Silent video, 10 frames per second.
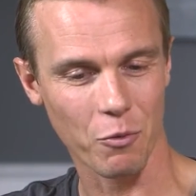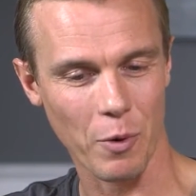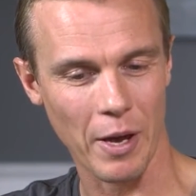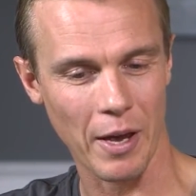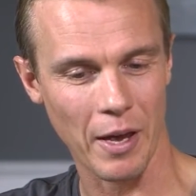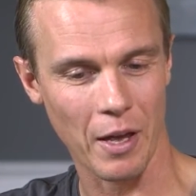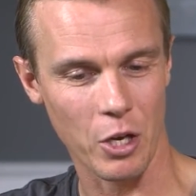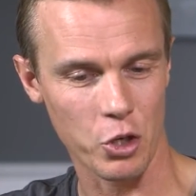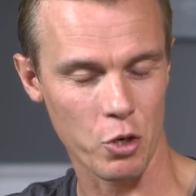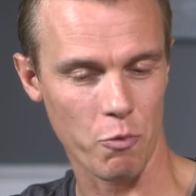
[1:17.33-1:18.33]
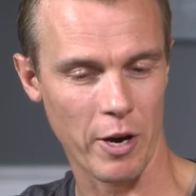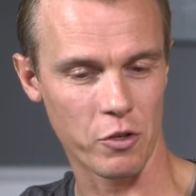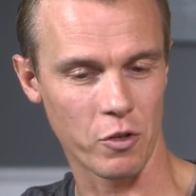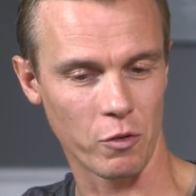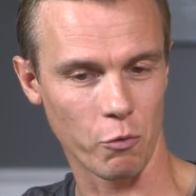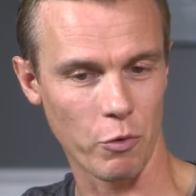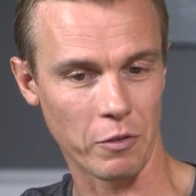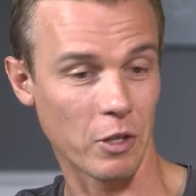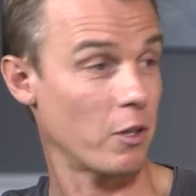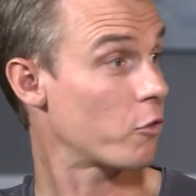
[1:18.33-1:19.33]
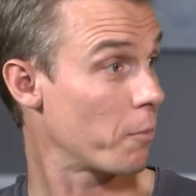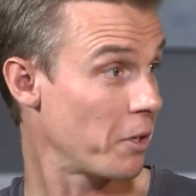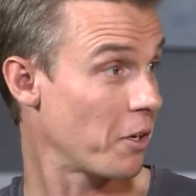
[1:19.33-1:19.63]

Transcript: where enumeration is a risk, and to be